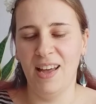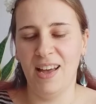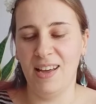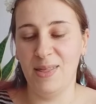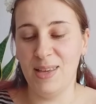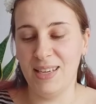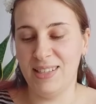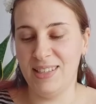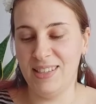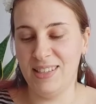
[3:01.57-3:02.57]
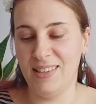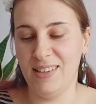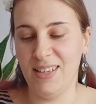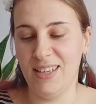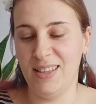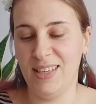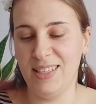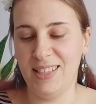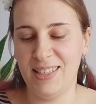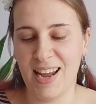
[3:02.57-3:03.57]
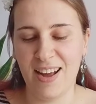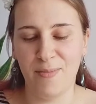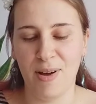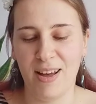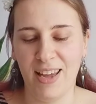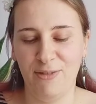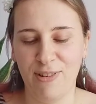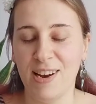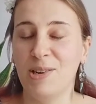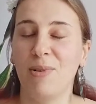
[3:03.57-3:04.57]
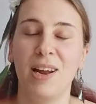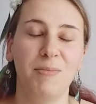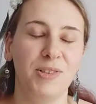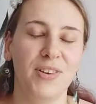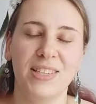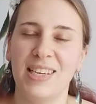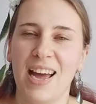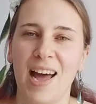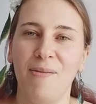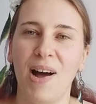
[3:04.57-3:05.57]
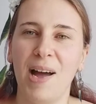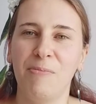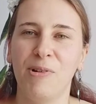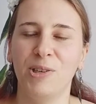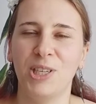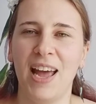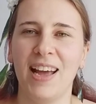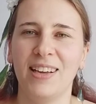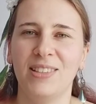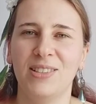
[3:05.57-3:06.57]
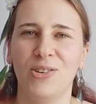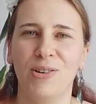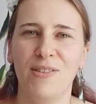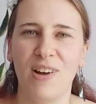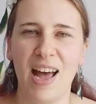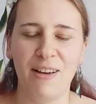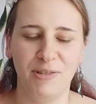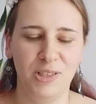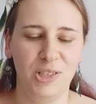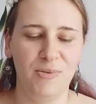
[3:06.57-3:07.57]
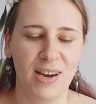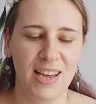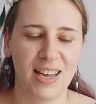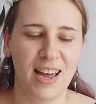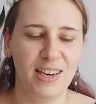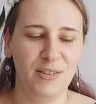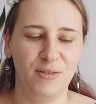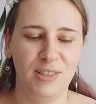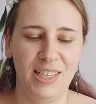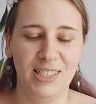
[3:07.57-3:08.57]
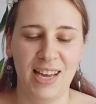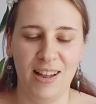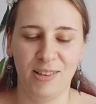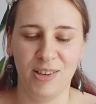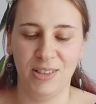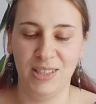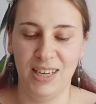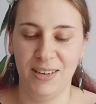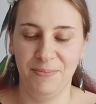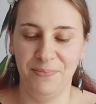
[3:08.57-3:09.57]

And this is now my friend when I'm doing DIY projects, or if I have to do any kind of detailed cutting.